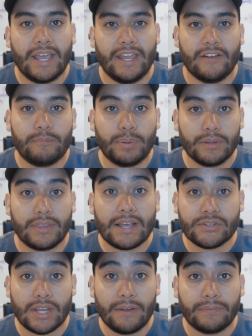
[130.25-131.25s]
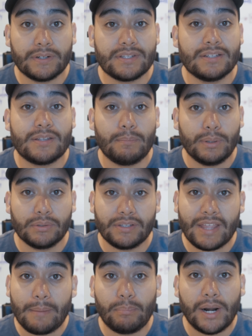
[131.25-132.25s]
and have put those efforts into
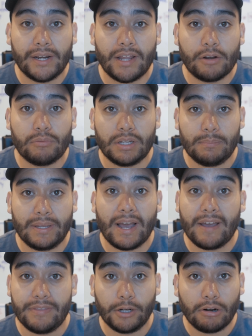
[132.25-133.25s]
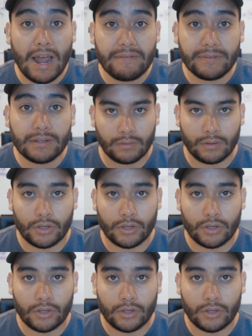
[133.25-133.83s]
building that brand equity behind the graphic.